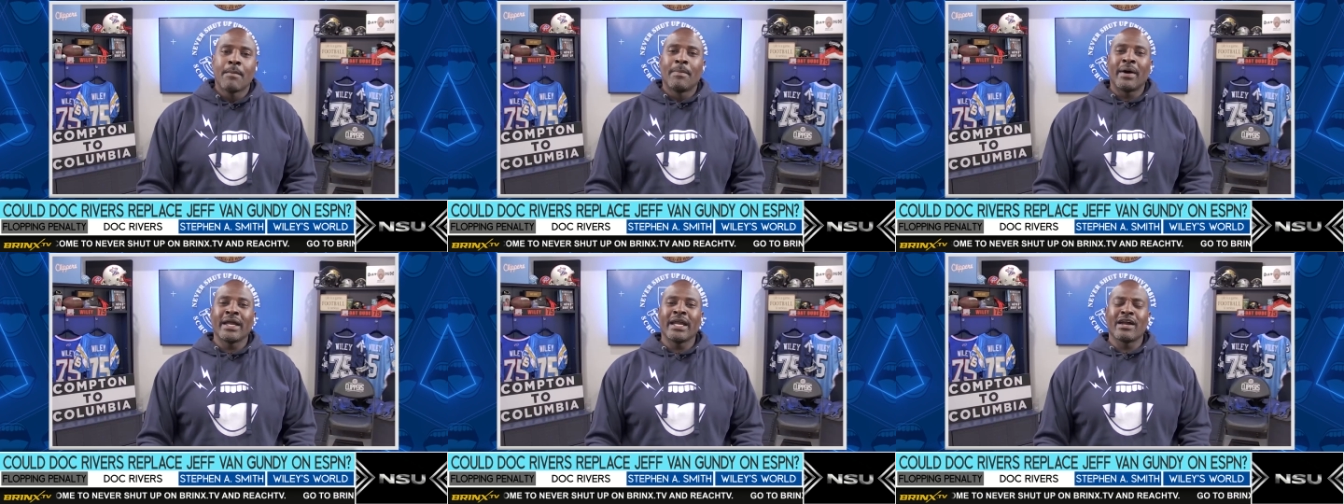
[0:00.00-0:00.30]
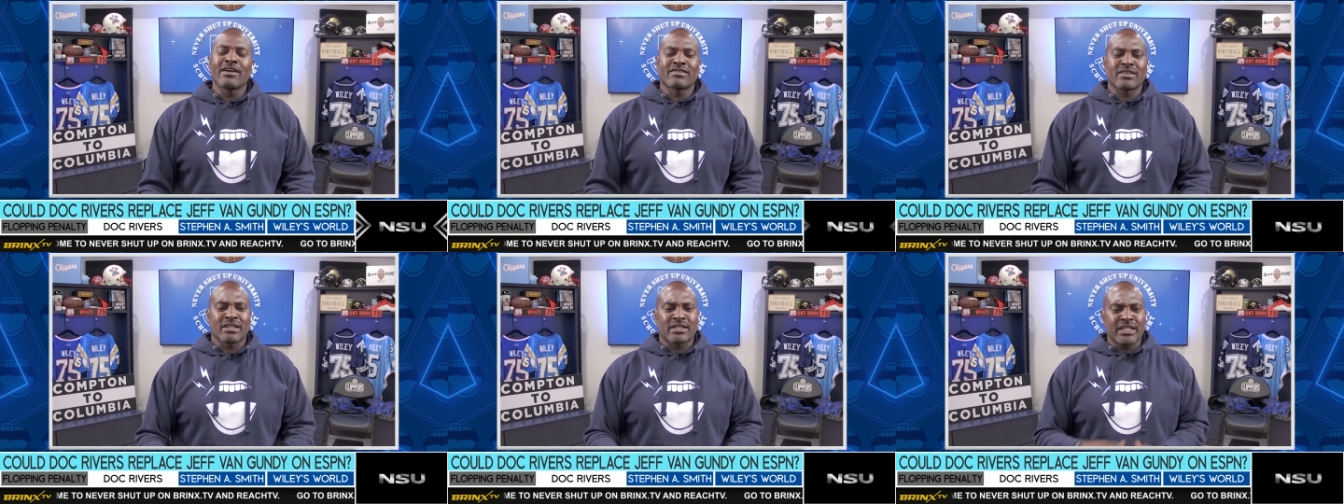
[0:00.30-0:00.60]
But
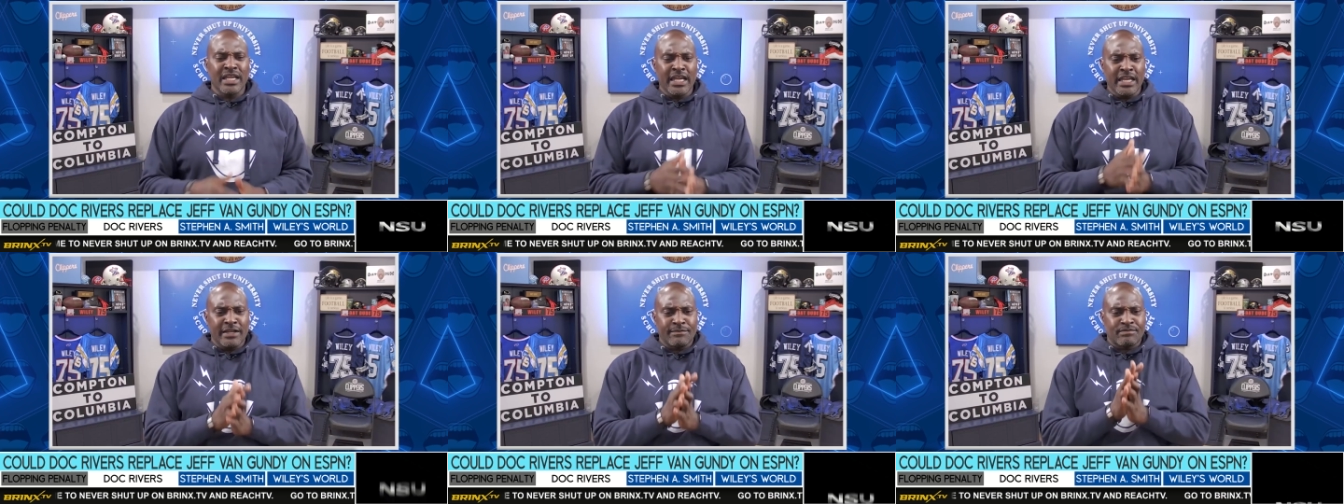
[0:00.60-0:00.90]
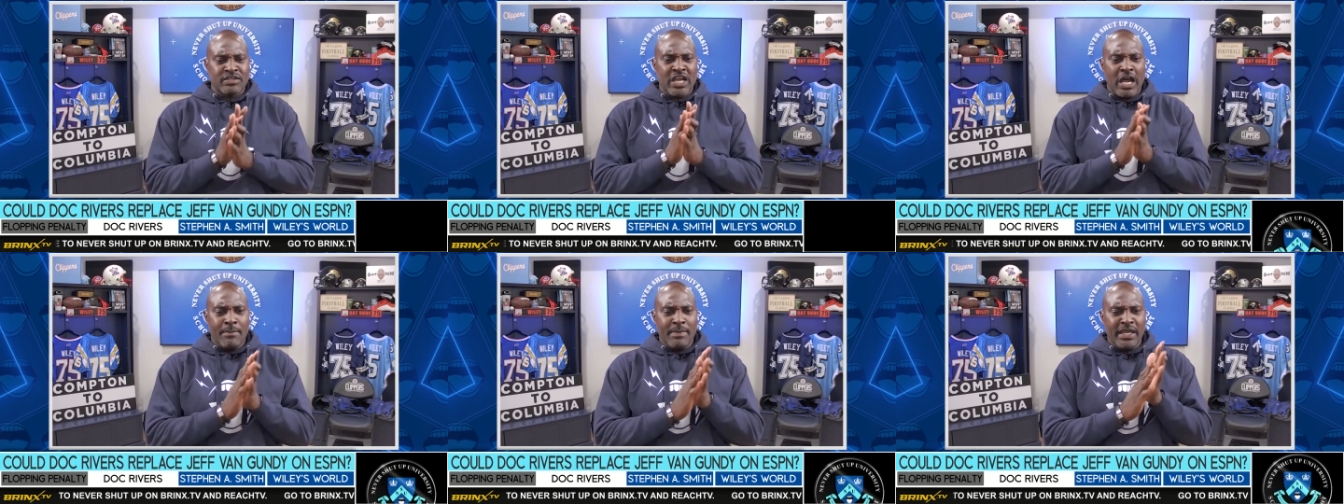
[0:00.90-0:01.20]
here's the
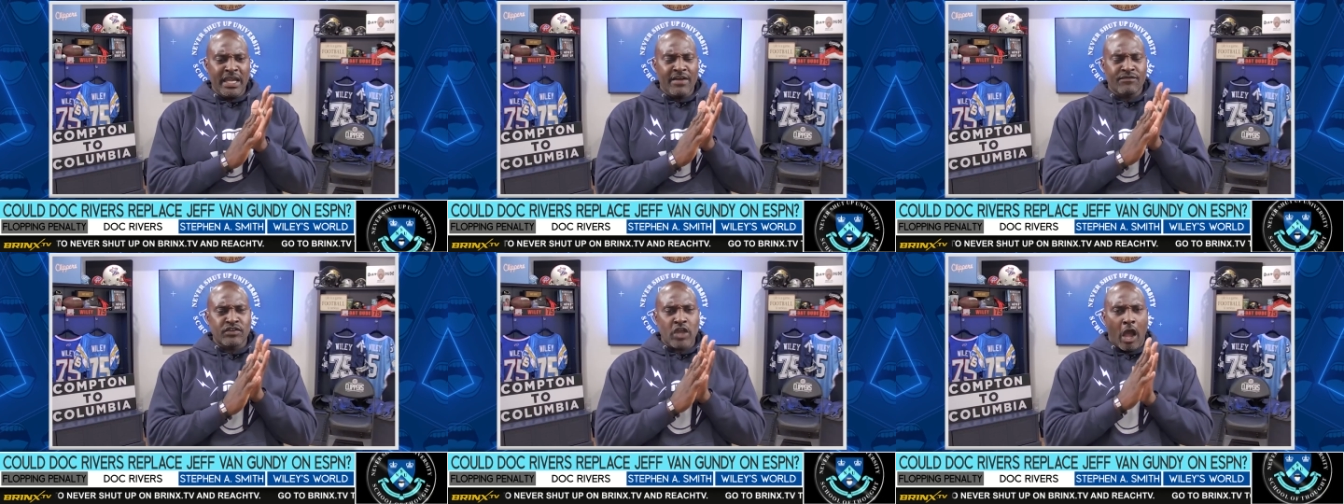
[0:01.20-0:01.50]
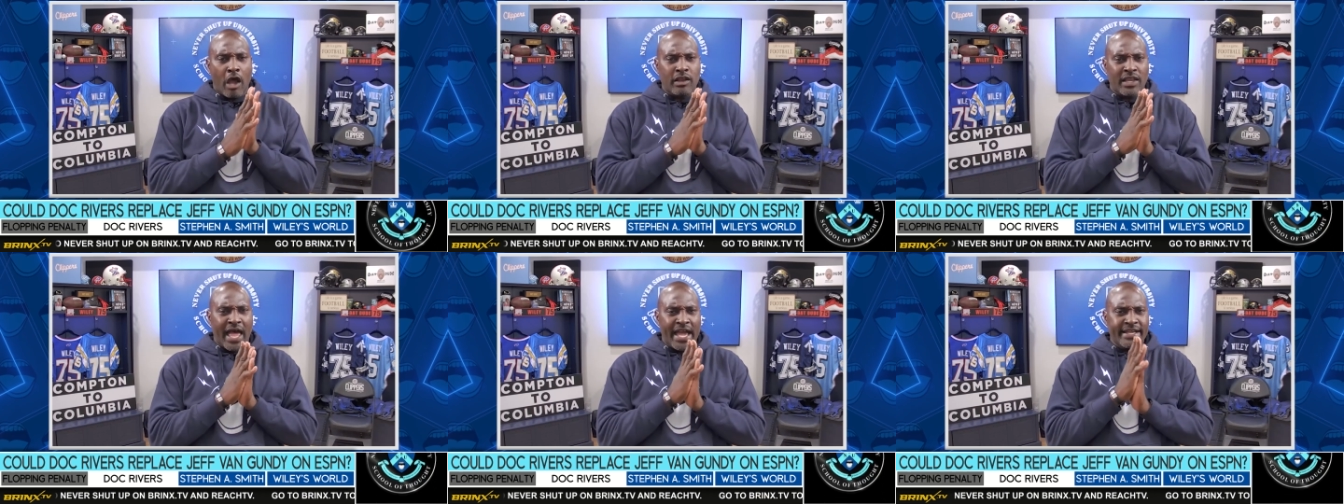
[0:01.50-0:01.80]
thing tell me if
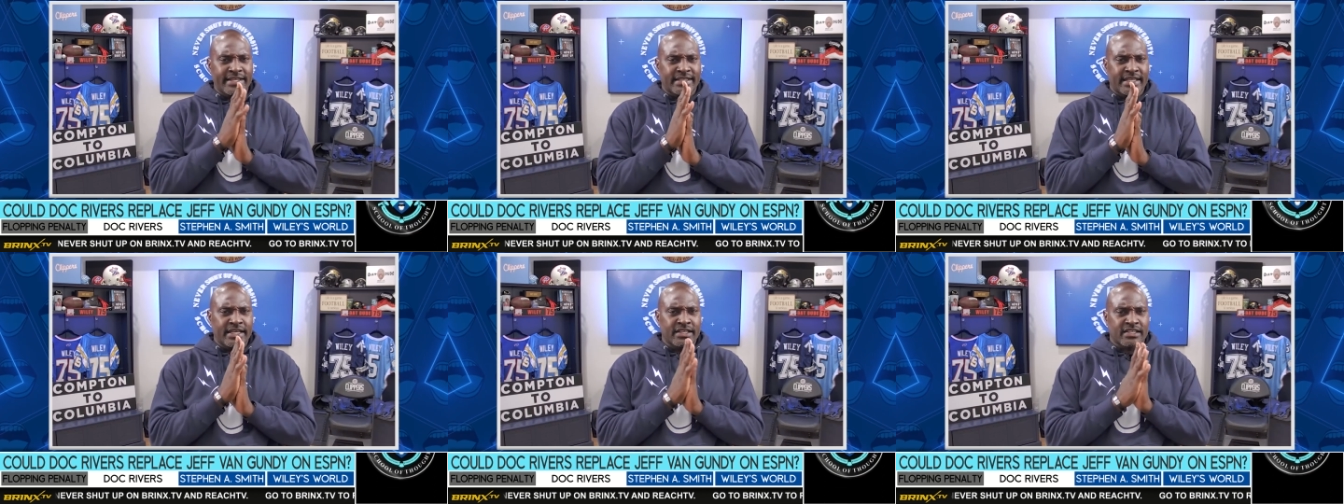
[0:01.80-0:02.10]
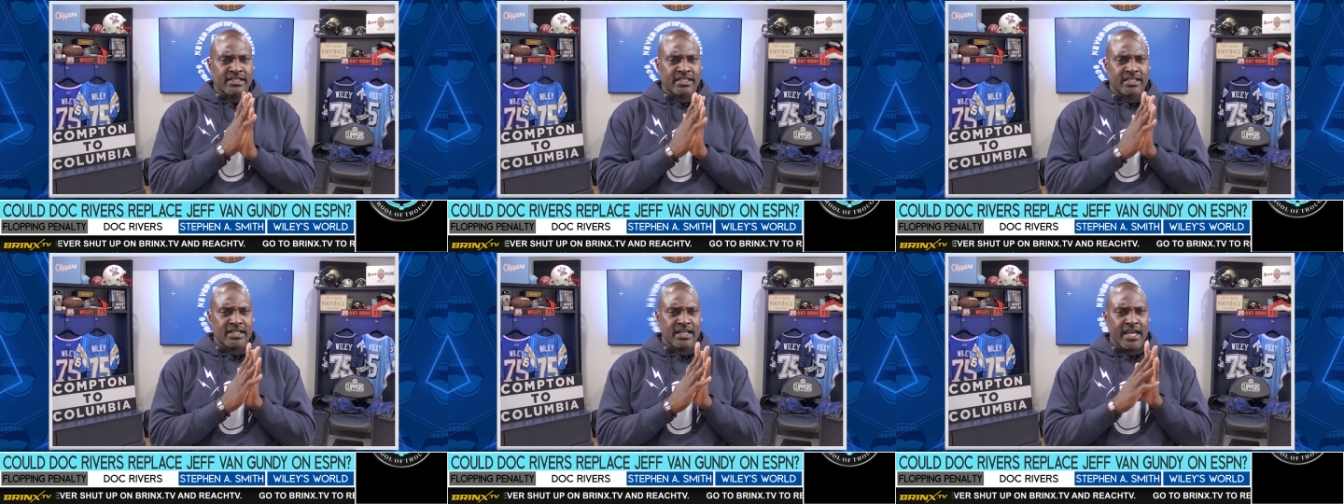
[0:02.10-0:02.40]
y'all like
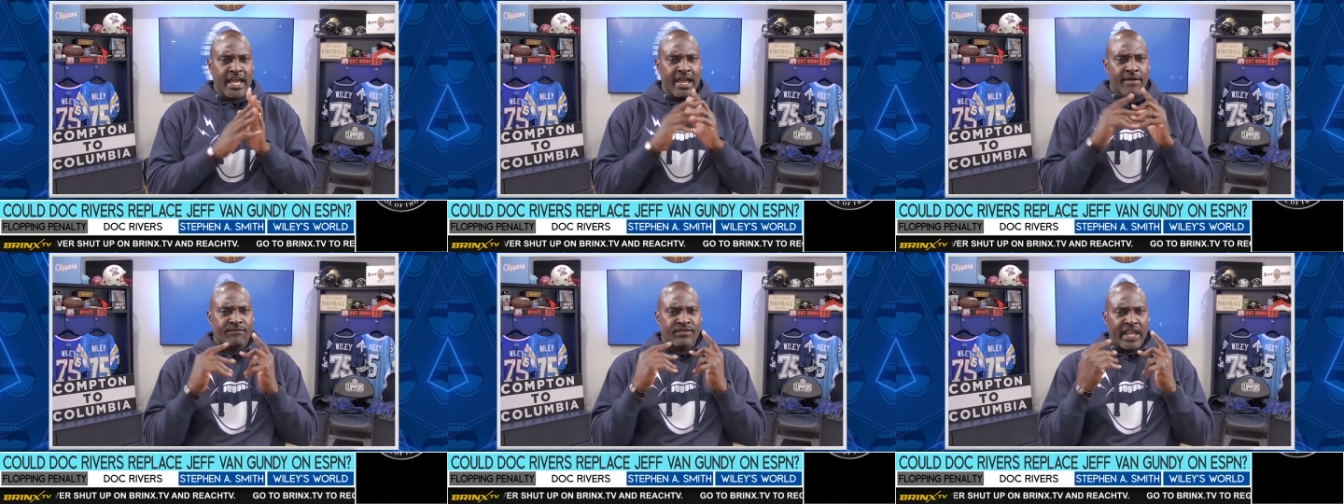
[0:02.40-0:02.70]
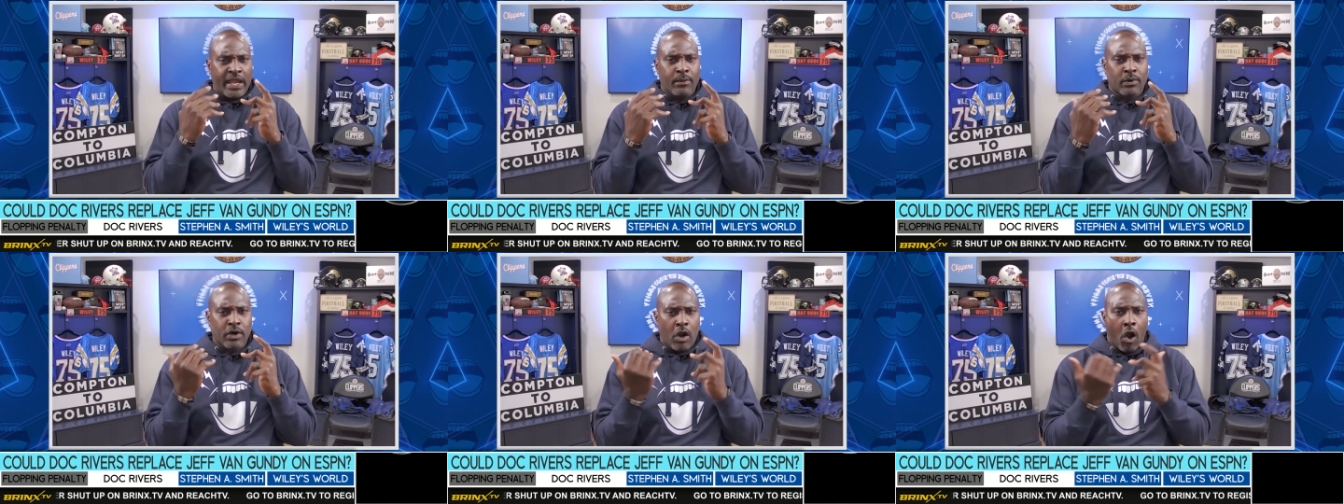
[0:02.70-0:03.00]
this if
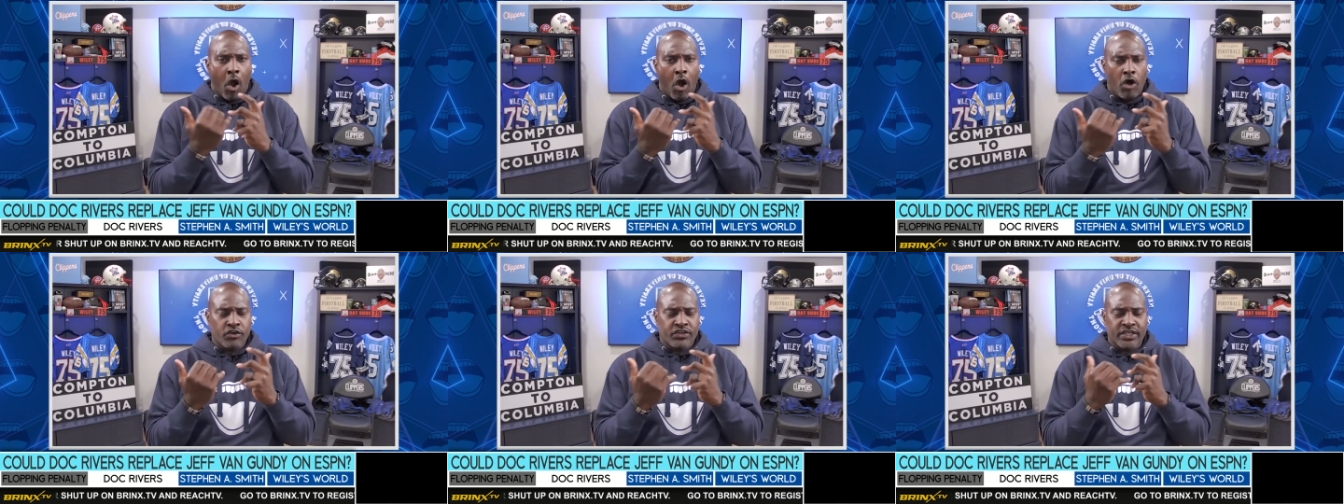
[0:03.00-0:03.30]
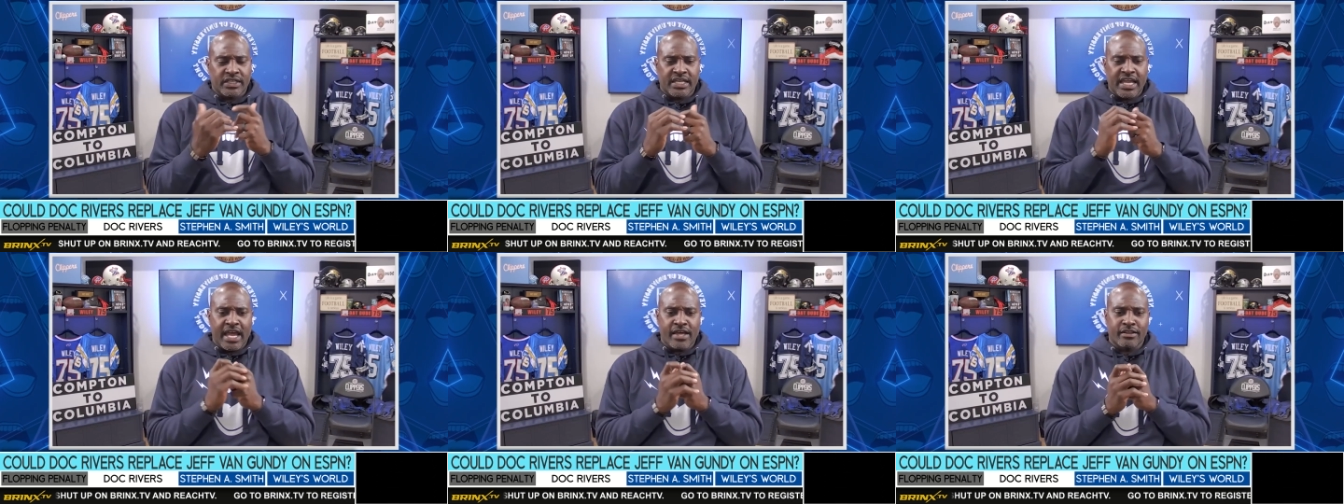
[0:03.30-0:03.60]
they were all
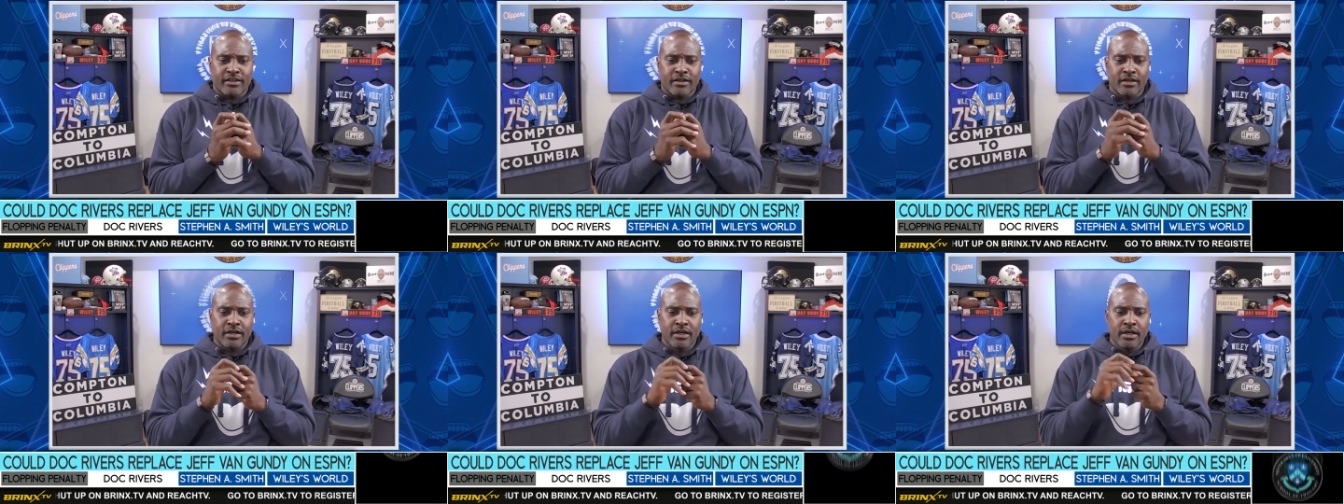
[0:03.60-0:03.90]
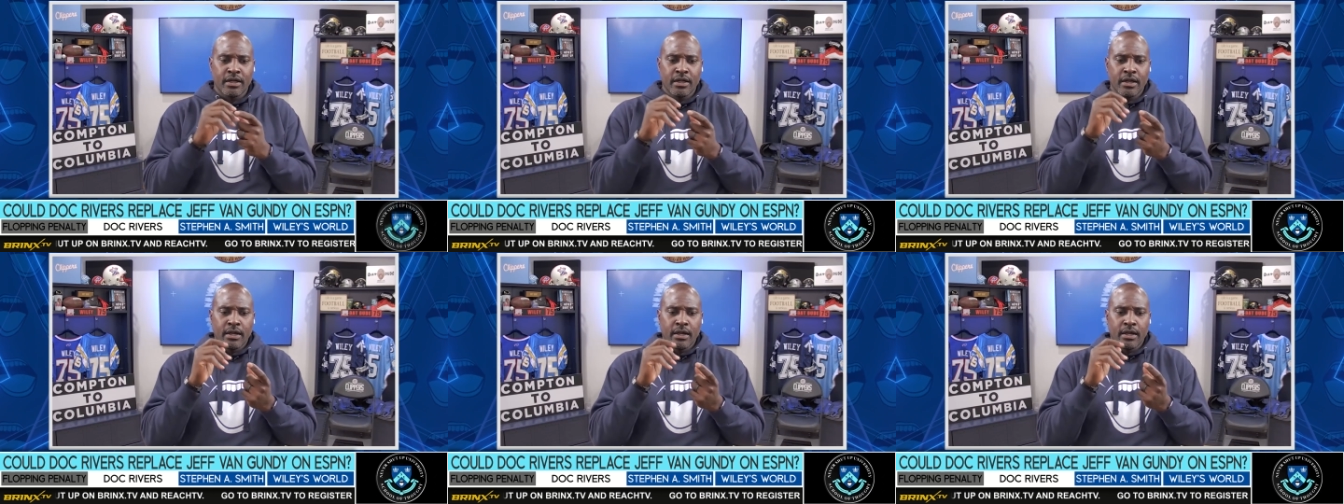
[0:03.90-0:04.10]
together.